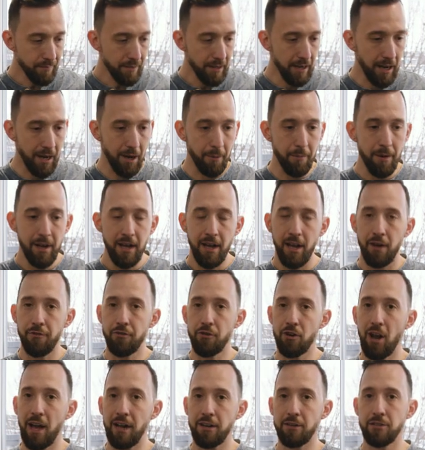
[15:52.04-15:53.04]
Um, if
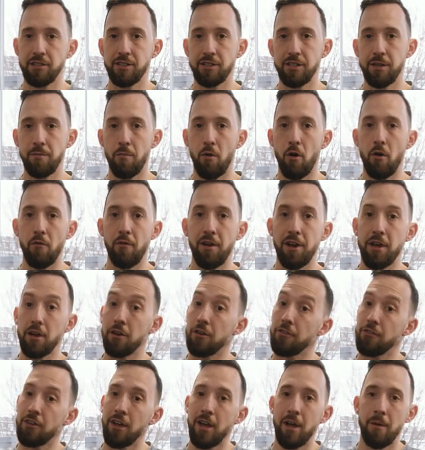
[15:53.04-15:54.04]
you'd like to see more
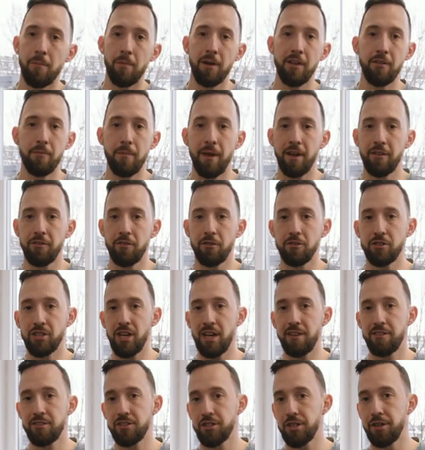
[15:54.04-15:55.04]
videos, please make
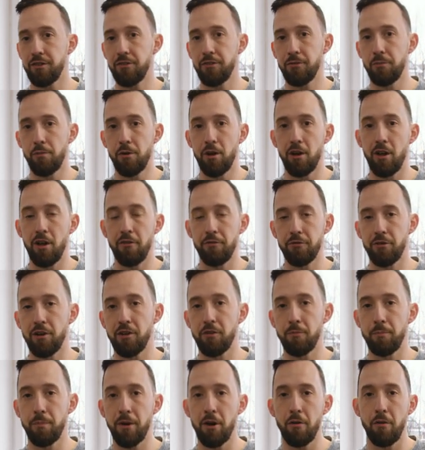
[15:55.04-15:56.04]
suggestions. We love to
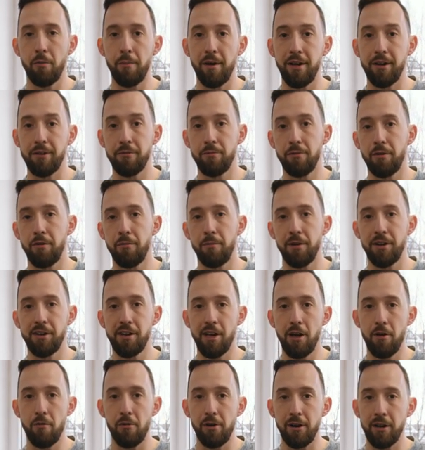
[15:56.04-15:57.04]
experiment with
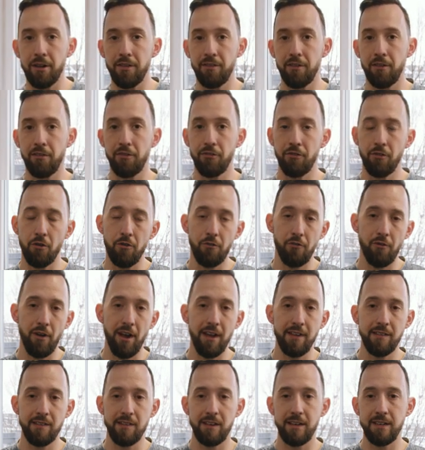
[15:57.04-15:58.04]
materials and
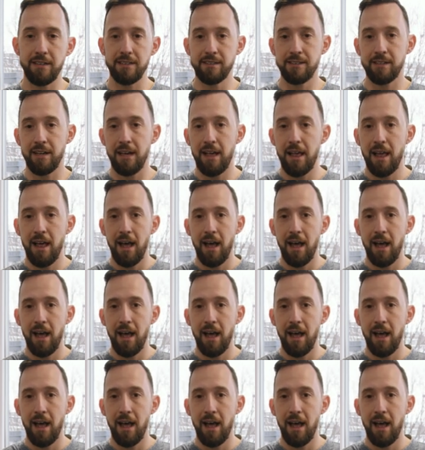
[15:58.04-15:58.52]
surfaces.